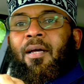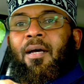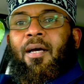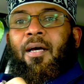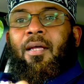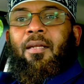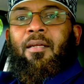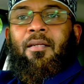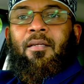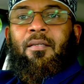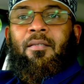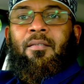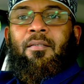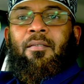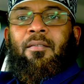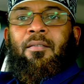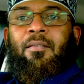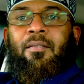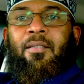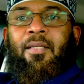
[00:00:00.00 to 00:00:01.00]
And
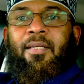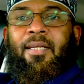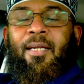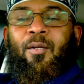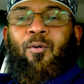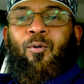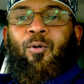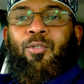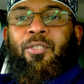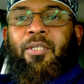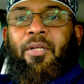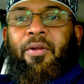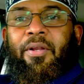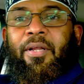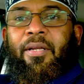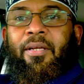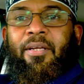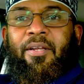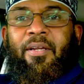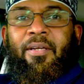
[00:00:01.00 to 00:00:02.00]
the dad goes and
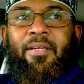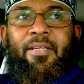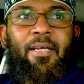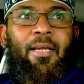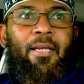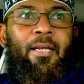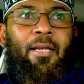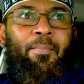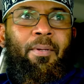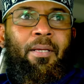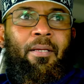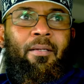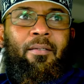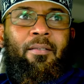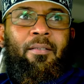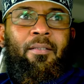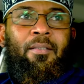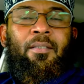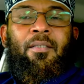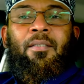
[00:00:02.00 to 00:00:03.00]
read, read a little bit.
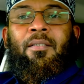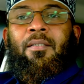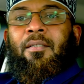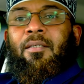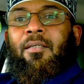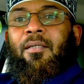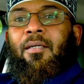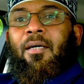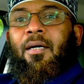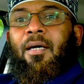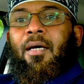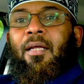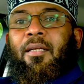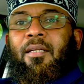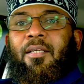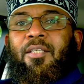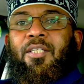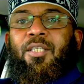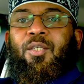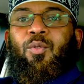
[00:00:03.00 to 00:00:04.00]
And
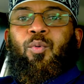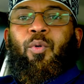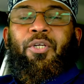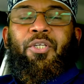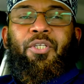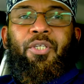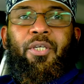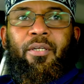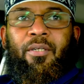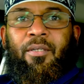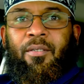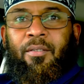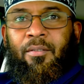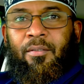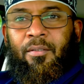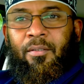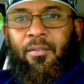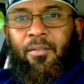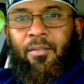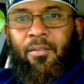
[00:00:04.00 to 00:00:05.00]
the situation
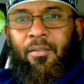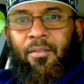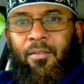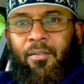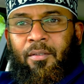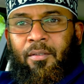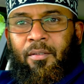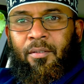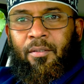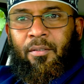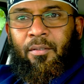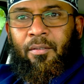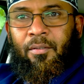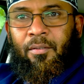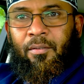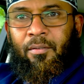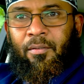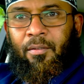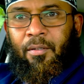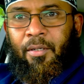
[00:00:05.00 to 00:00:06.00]

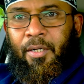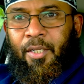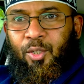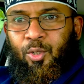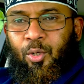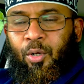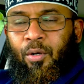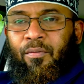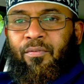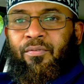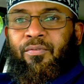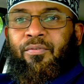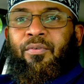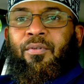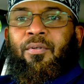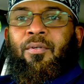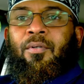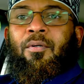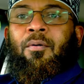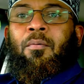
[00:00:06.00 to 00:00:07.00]
resolved.
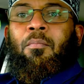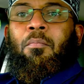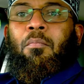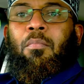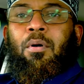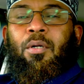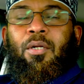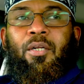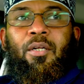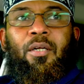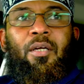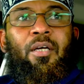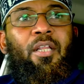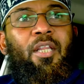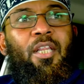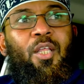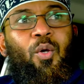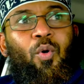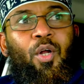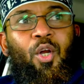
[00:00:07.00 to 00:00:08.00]
But
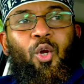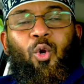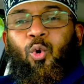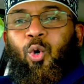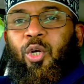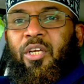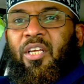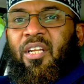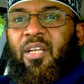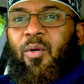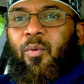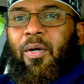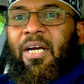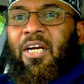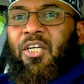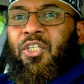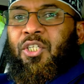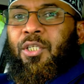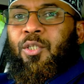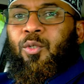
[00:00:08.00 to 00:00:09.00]
they were looking, they were
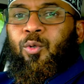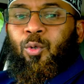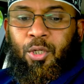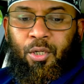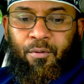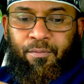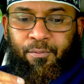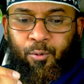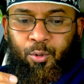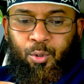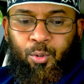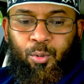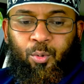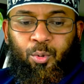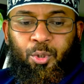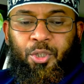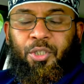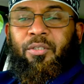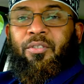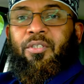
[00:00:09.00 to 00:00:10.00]
anxious looking for
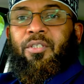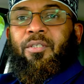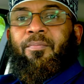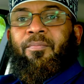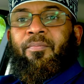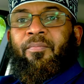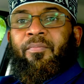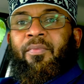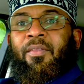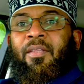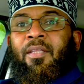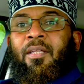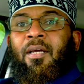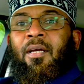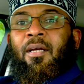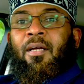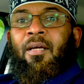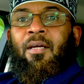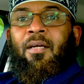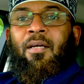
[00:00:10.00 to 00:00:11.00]
solutions.
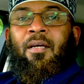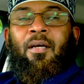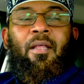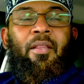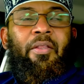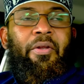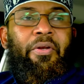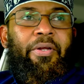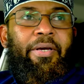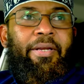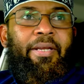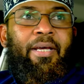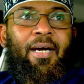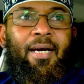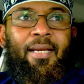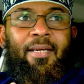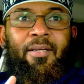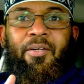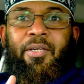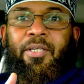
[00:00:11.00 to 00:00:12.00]
The dad
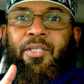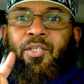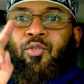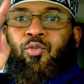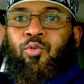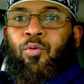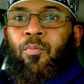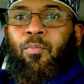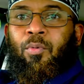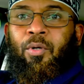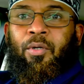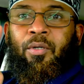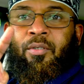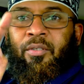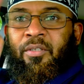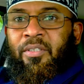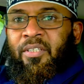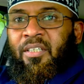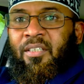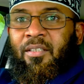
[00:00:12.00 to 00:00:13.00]
had there's someone
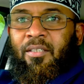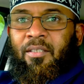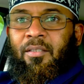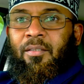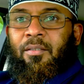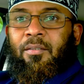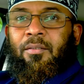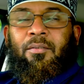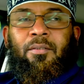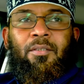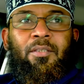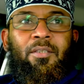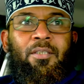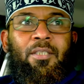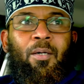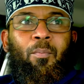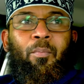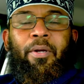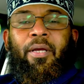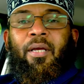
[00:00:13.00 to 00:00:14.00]

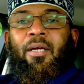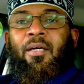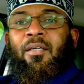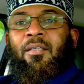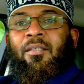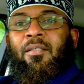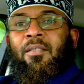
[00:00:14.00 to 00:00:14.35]
somewhere